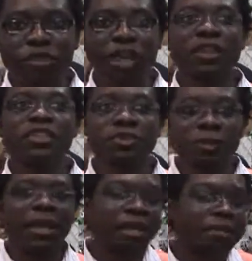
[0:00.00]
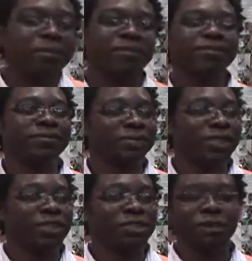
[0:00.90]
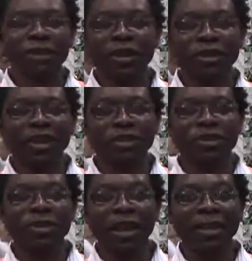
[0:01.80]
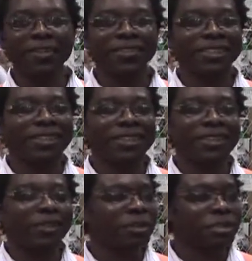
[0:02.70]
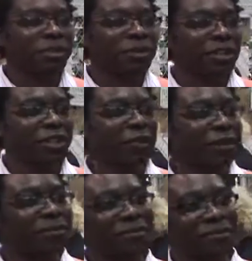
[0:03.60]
together to make, to be what I do now, which has been really fun.